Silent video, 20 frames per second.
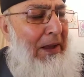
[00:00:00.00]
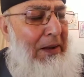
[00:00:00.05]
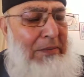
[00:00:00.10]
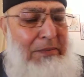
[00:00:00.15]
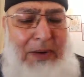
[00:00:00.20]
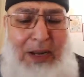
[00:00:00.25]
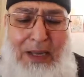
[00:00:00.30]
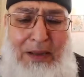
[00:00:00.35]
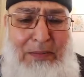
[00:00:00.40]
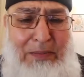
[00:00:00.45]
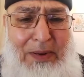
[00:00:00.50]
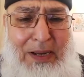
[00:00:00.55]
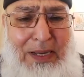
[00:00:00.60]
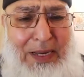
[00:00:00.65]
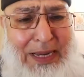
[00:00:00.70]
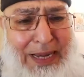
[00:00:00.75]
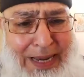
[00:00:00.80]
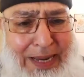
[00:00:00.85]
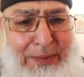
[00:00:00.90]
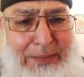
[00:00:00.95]
by
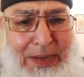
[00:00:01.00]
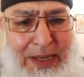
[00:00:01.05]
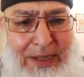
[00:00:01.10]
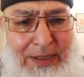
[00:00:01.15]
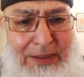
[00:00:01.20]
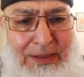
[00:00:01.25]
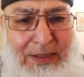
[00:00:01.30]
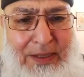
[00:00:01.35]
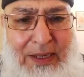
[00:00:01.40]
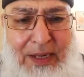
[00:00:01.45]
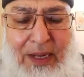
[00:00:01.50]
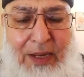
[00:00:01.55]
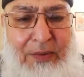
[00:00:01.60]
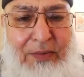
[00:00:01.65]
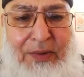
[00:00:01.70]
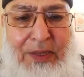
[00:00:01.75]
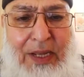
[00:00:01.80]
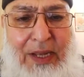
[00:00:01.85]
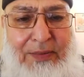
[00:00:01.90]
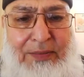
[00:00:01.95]
laymen, I
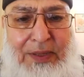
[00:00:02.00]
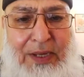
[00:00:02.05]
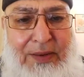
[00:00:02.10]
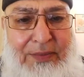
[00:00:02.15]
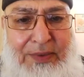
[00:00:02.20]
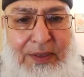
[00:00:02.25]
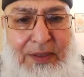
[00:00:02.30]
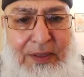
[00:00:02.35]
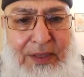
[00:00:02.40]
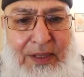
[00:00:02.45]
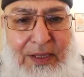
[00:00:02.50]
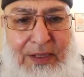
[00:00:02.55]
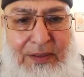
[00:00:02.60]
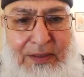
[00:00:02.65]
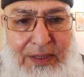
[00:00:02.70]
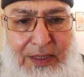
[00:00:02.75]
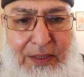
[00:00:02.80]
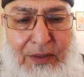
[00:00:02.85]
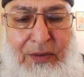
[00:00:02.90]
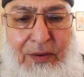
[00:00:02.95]
would have
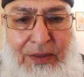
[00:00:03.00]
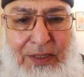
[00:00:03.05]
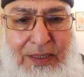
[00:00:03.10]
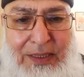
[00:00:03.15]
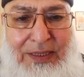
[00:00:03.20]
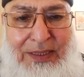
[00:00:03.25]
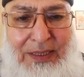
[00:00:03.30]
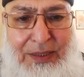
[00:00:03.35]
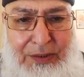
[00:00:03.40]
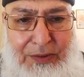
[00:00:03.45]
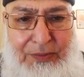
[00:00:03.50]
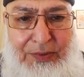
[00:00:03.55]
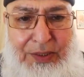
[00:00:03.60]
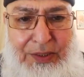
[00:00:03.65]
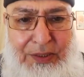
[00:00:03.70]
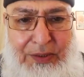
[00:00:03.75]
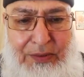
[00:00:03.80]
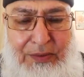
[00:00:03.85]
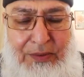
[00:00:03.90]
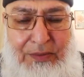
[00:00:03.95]
never recorded this
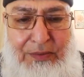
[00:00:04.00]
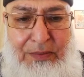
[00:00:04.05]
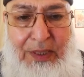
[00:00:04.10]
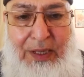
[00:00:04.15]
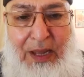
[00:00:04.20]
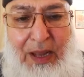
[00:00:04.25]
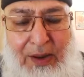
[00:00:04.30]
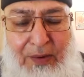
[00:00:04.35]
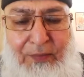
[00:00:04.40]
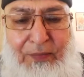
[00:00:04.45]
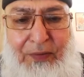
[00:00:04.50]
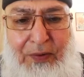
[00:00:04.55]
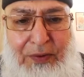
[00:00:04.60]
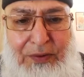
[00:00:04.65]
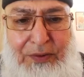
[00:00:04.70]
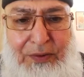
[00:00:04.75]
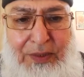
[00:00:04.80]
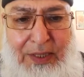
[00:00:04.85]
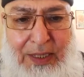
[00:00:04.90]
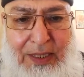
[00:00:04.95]
video. But
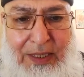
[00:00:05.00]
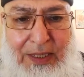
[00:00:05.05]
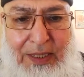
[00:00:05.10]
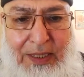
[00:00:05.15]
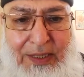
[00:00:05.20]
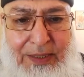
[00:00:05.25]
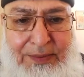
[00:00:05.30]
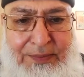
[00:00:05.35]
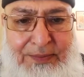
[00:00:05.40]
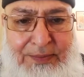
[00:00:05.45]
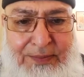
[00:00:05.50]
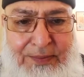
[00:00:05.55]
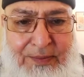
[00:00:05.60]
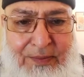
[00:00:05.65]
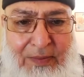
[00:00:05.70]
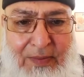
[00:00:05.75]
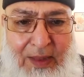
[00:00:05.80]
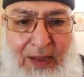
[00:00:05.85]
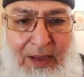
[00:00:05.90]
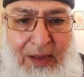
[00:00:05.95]
unfortunately,
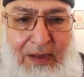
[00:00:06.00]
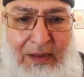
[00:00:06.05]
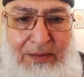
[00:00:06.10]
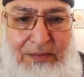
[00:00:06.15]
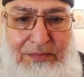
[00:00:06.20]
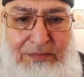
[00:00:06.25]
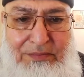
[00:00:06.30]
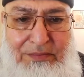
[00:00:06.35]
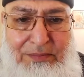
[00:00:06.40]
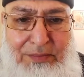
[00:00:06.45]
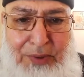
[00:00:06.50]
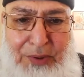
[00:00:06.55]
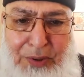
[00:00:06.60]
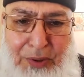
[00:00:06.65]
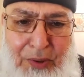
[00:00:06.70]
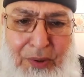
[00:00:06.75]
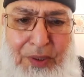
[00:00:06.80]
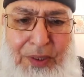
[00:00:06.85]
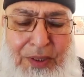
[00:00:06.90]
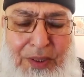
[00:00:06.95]

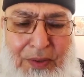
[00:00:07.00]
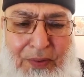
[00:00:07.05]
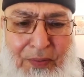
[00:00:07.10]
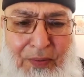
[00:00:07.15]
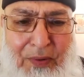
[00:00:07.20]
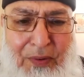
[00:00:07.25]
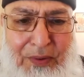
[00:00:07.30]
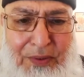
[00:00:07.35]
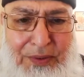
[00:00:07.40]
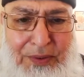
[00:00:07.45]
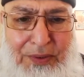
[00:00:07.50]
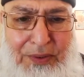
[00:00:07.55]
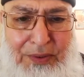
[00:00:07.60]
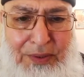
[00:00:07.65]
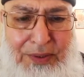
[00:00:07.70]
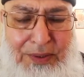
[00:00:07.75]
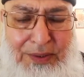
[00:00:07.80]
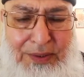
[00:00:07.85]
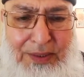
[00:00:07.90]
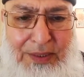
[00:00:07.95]
majority of law
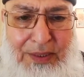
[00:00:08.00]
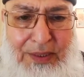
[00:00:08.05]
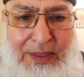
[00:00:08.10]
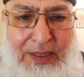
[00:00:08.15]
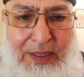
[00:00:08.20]
students